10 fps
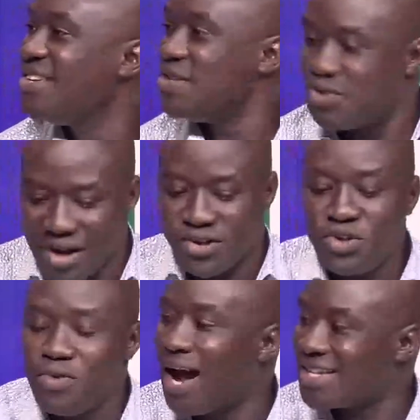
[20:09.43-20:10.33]
So as
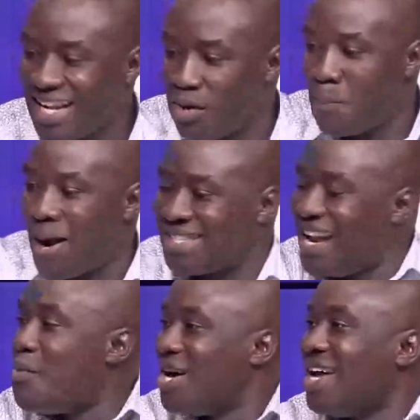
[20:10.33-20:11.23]
usual, said the one party
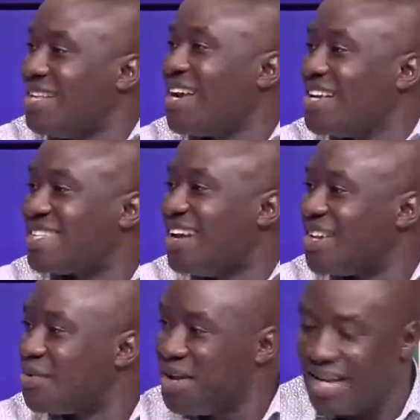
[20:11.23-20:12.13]
name I take a stand, you
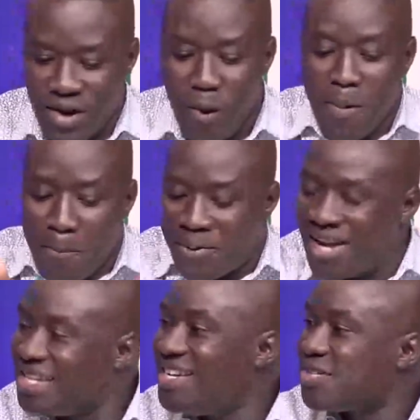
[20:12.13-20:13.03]
know, they will be
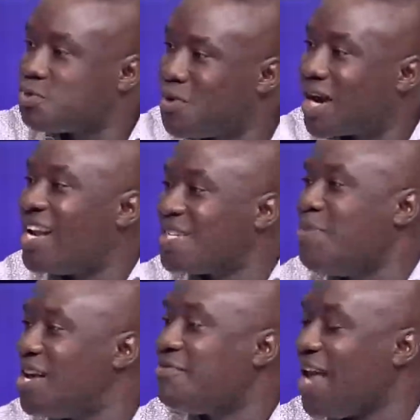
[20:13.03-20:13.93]
praising this reckless
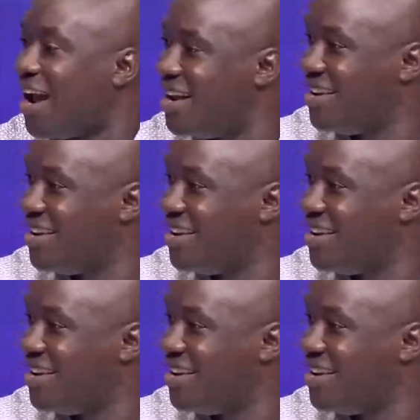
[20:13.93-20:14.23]
behavior.